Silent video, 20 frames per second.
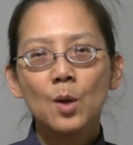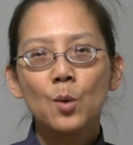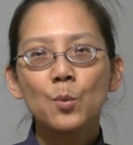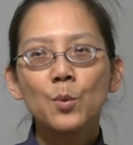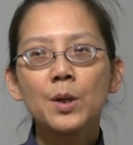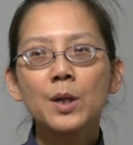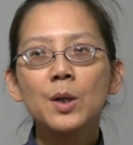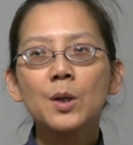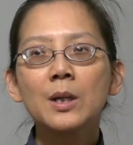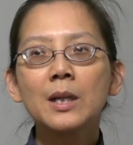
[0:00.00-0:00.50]

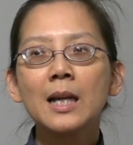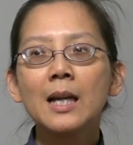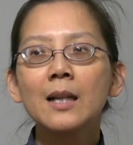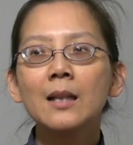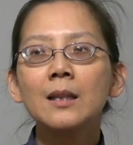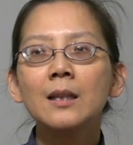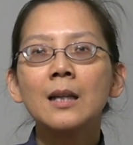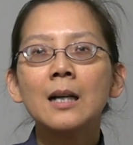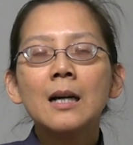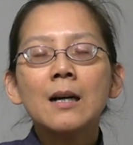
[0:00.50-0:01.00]
We
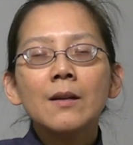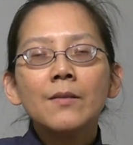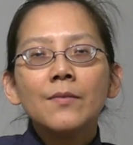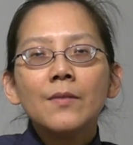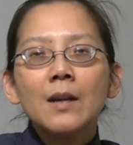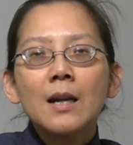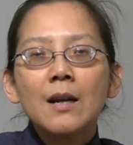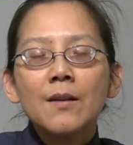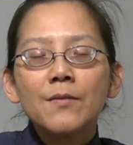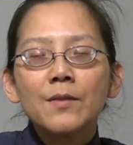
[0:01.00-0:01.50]
can
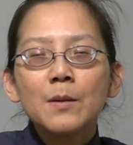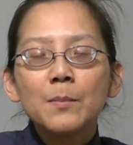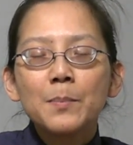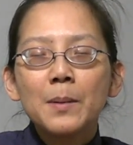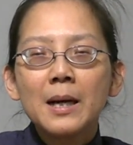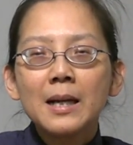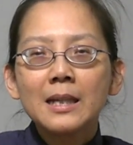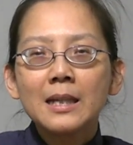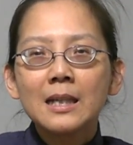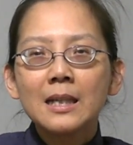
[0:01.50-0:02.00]
love
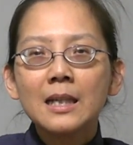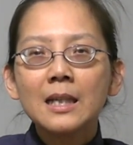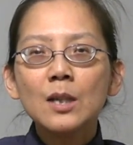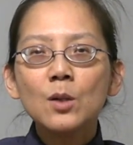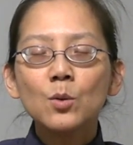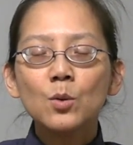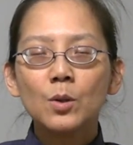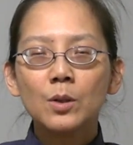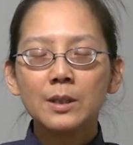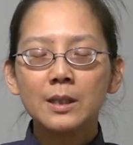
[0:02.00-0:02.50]
everybody
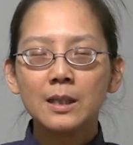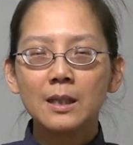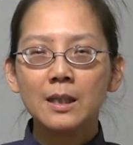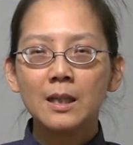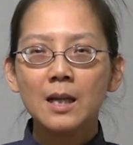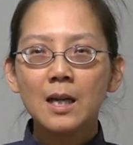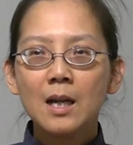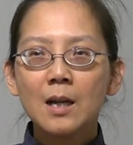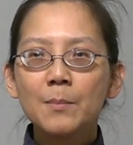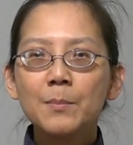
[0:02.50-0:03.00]
equally.